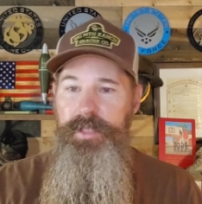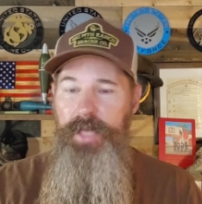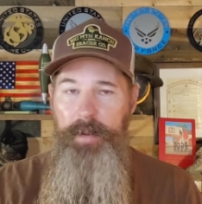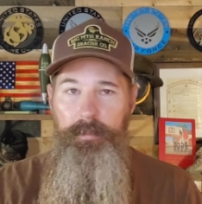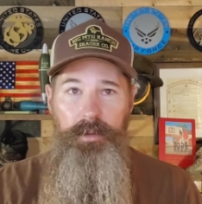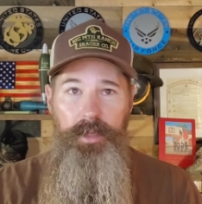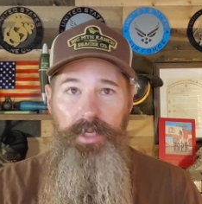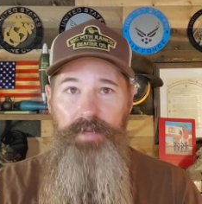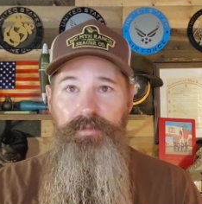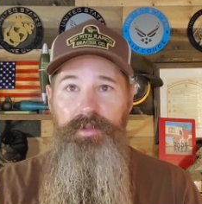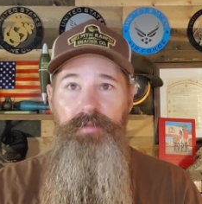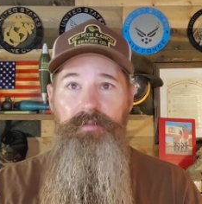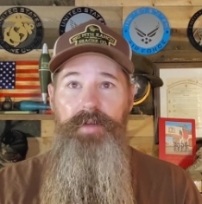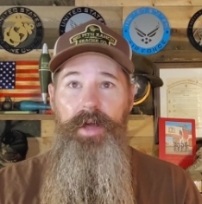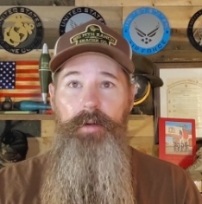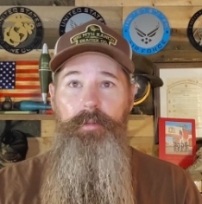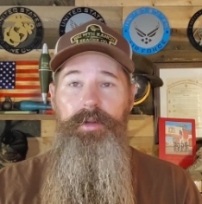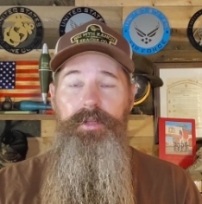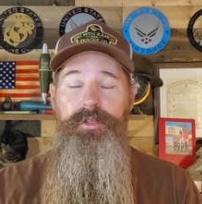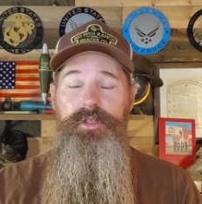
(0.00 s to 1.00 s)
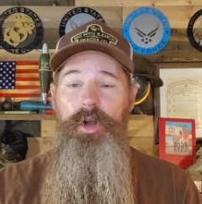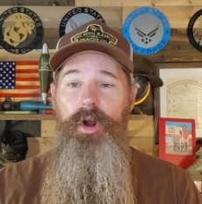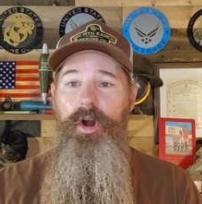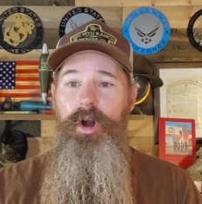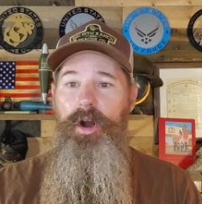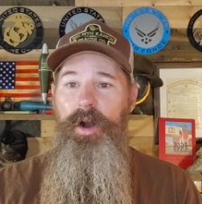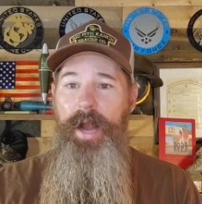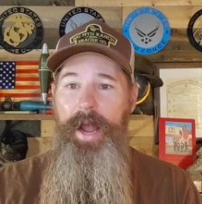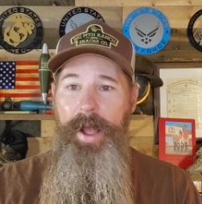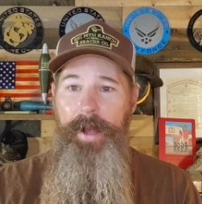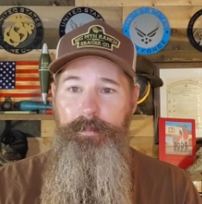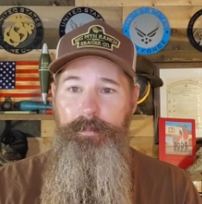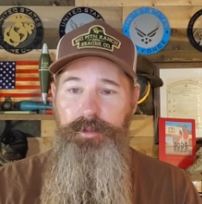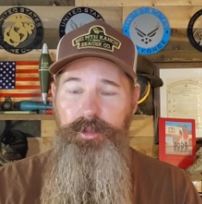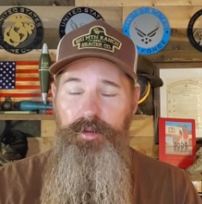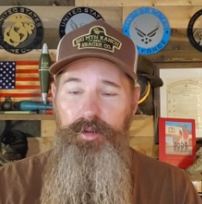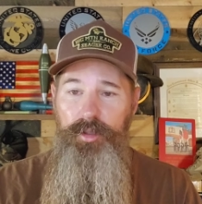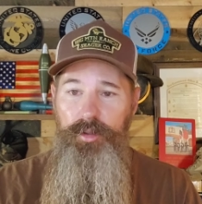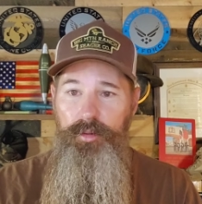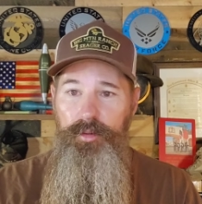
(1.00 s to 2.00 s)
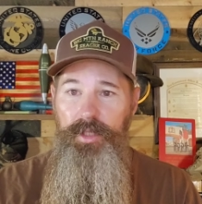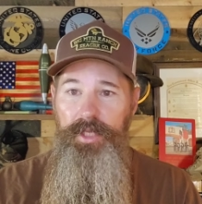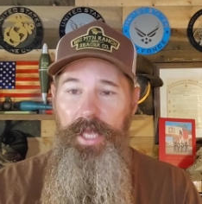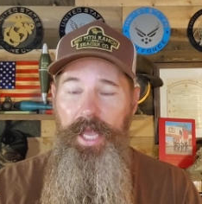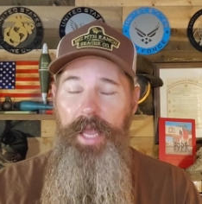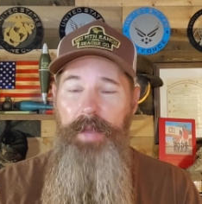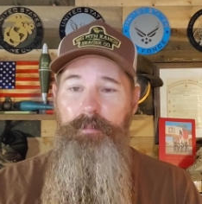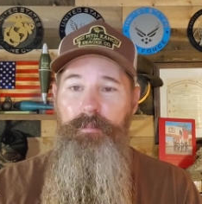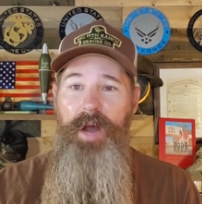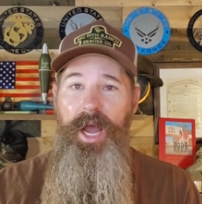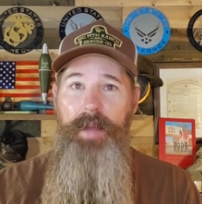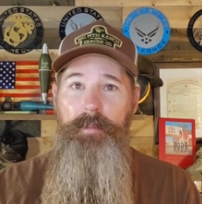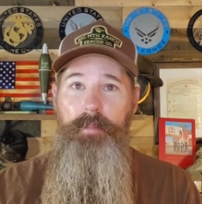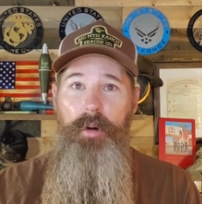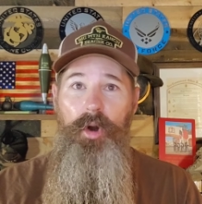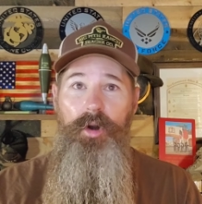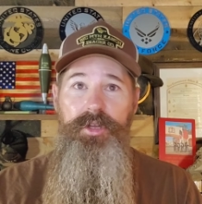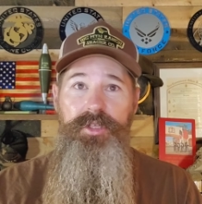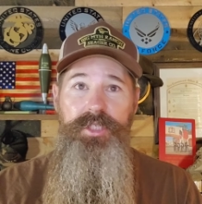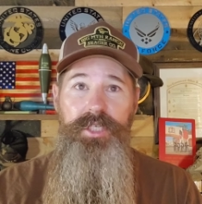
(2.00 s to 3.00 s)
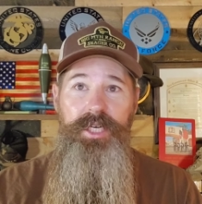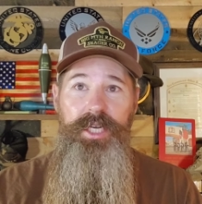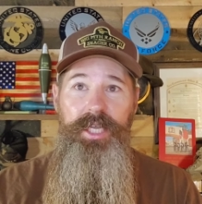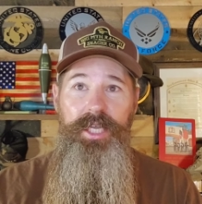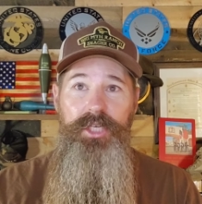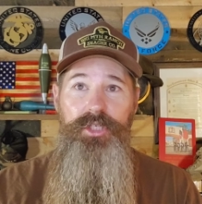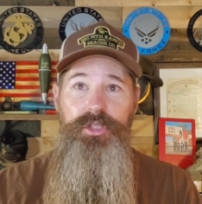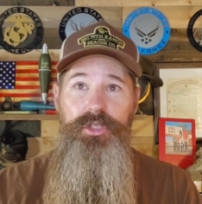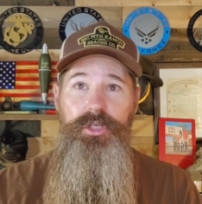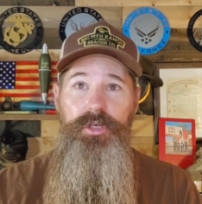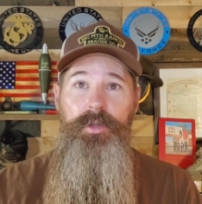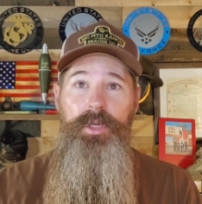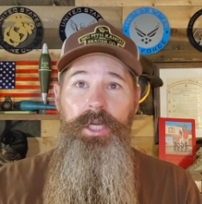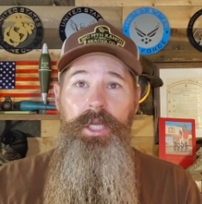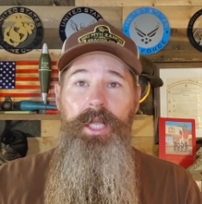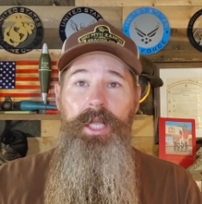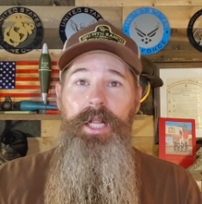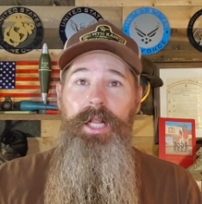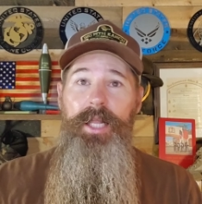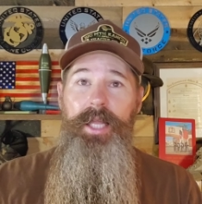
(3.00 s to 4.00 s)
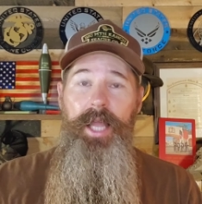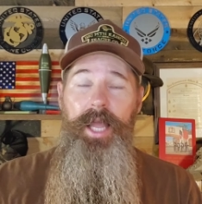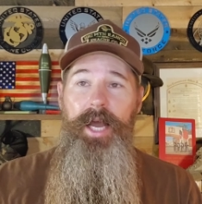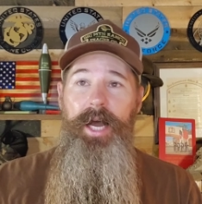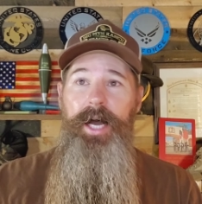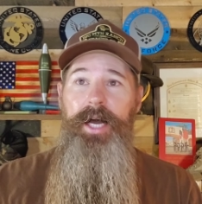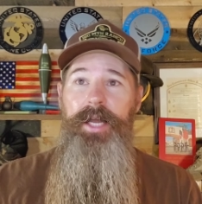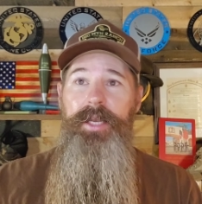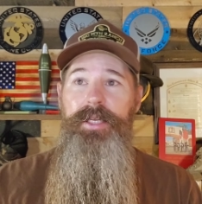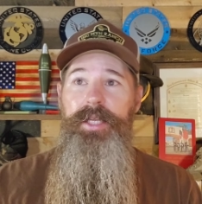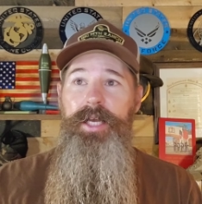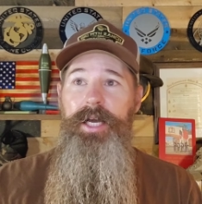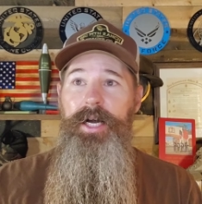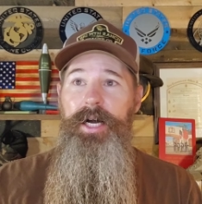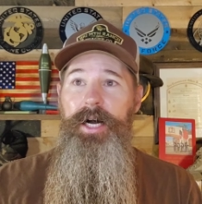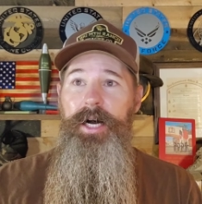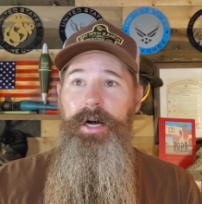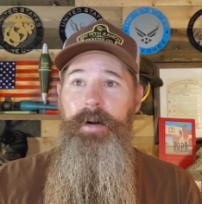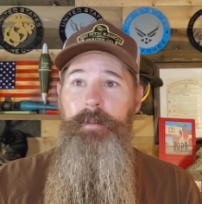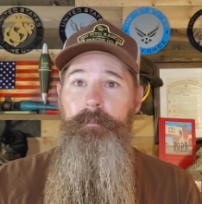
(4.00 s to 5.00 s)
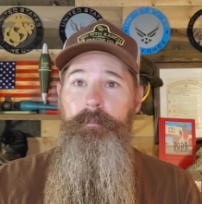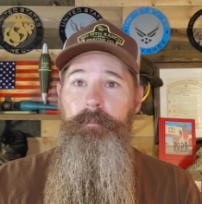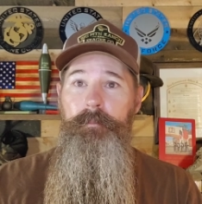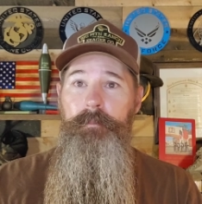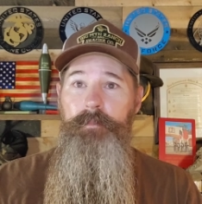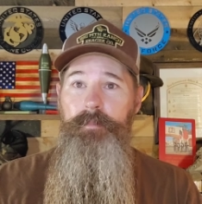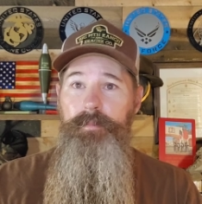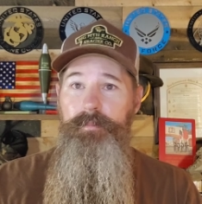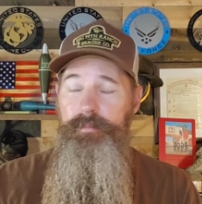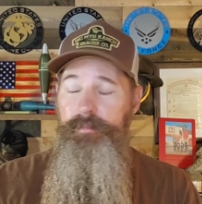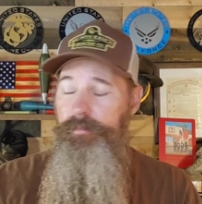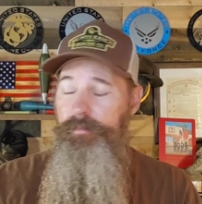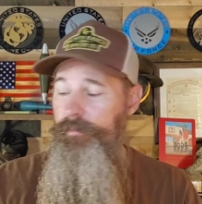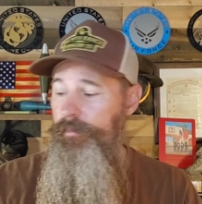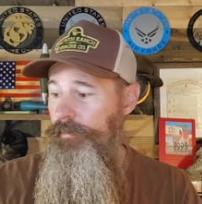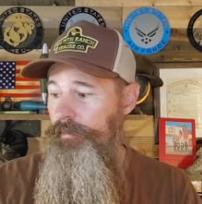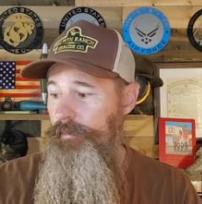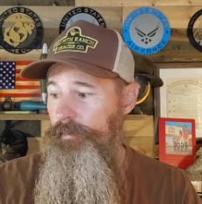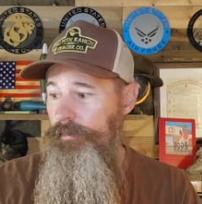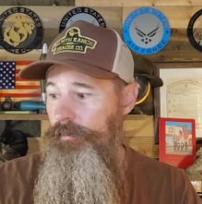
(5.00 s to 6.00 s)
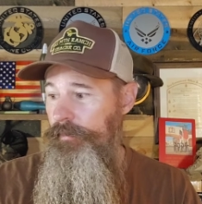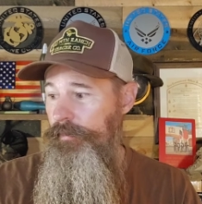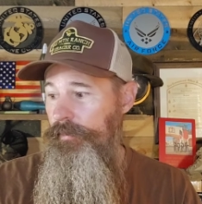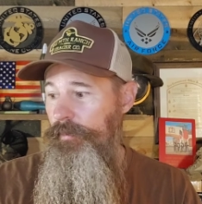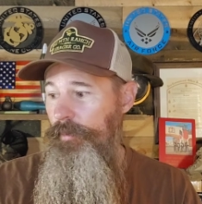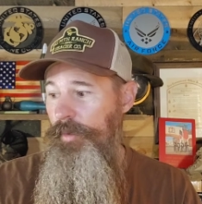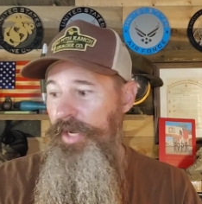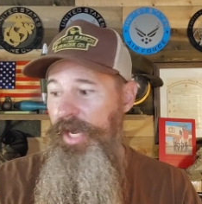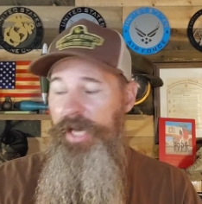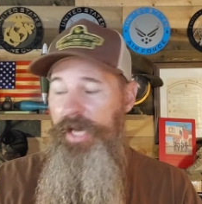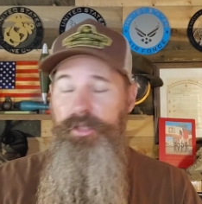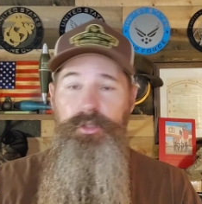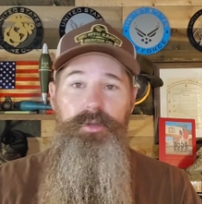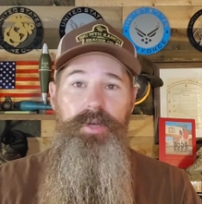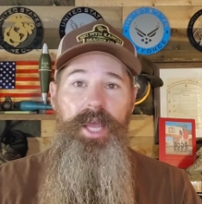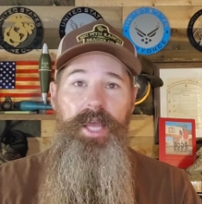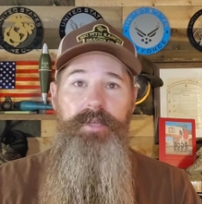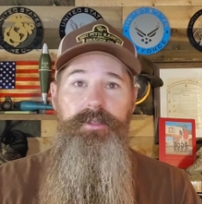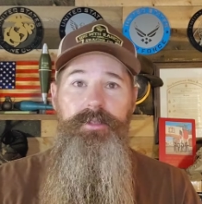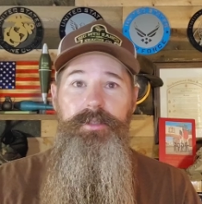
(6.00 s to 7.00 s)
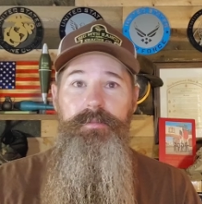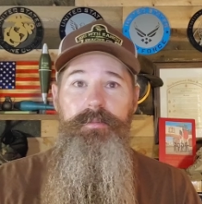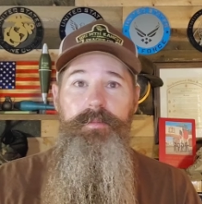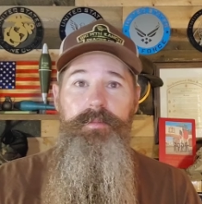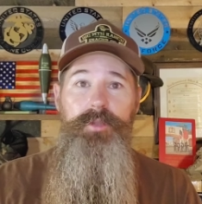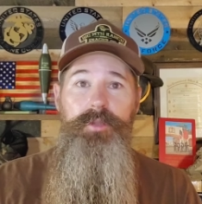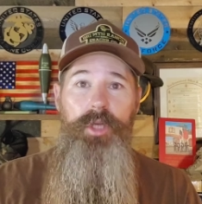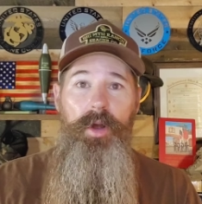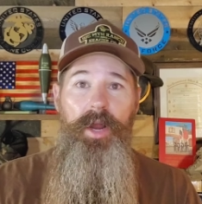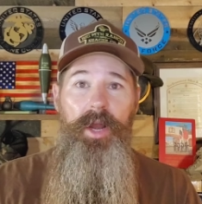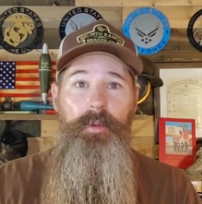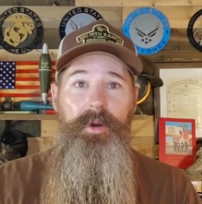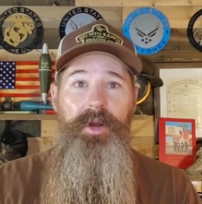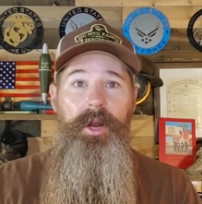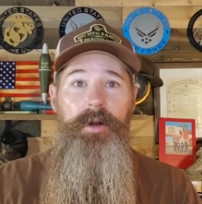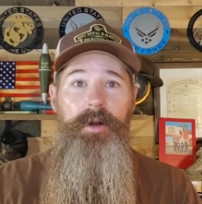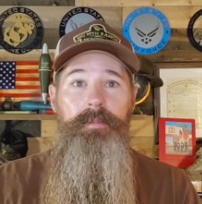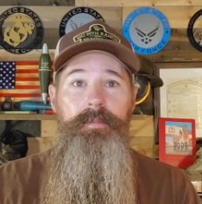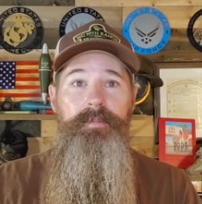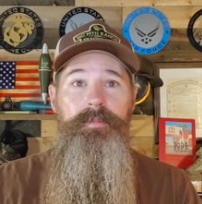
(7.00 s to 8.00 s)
I believe that veterans are absolutely a bipartisan issue, and um, we got two days. So here we are.